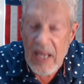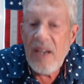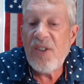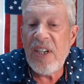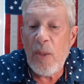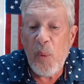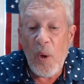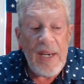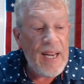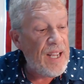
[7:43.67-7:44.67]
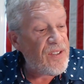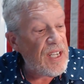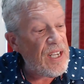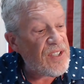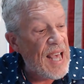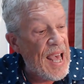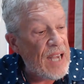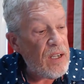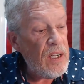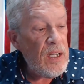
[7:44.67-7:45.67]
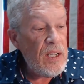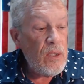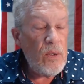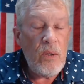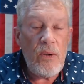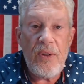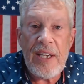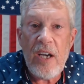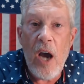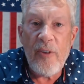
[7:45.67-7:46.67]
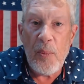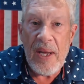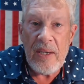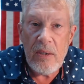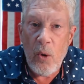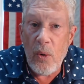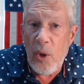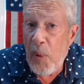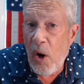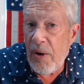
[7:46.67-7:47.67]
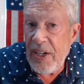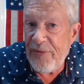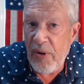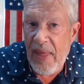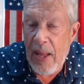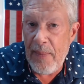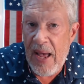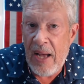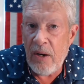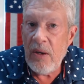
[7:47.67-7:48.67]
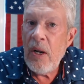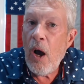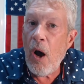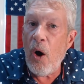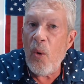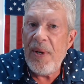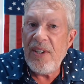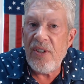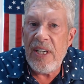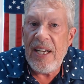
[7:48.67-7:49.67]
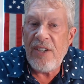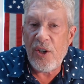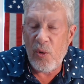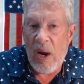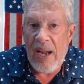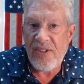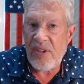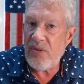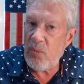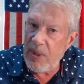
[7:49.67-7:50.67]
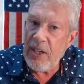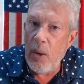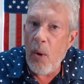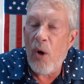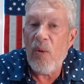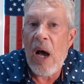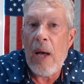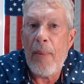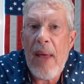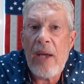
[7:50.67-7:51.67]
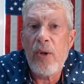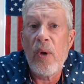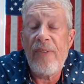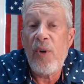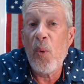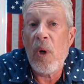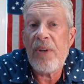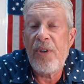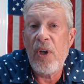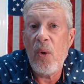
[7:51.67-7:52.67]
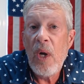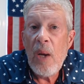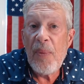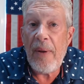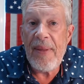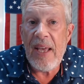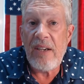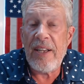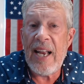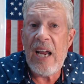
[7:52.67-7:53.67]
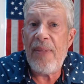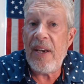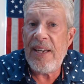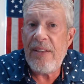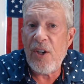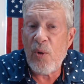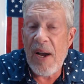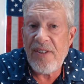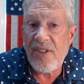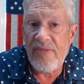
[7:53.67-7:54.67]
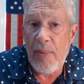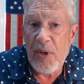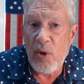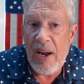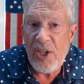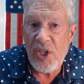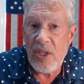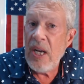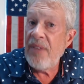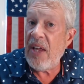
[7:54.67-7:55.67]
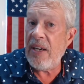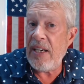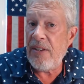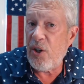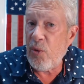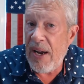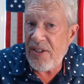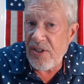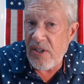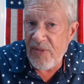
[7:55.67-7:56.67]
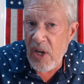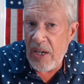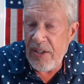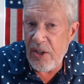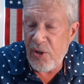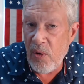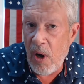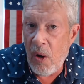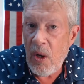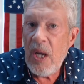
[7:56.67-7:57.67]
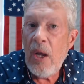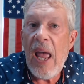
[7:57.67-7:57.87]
You see, the point is that the government, or the party for that matter, always needs a crisis. We can go all Rahm Emanuel if you want to, but at the end of the day, they need the crisis of immigration. They need the crisis of gun control.